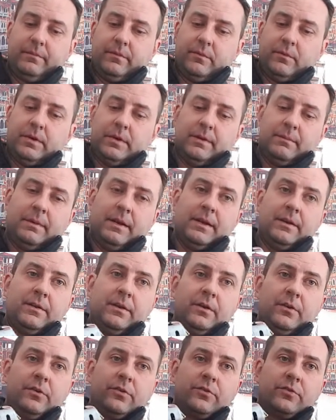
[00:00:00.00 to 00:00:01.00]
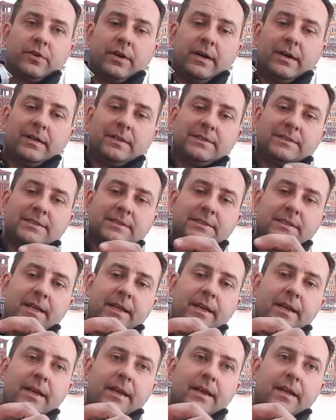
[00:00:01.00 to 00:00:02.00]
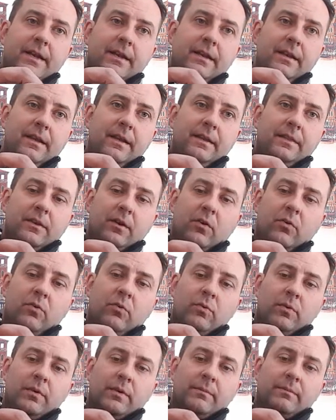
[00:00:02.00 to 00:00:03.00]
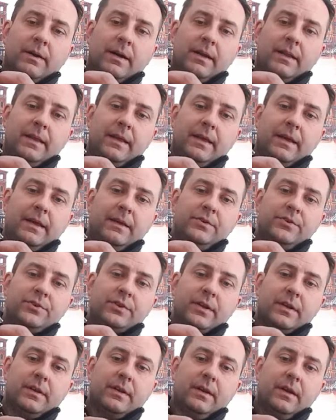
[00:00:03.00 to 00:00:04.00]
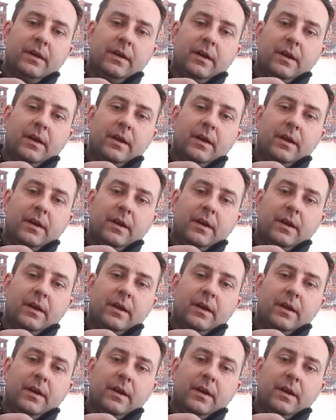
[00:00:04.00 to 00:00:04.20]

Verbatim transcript: What I might do is try to sneak it in the corner by the engine,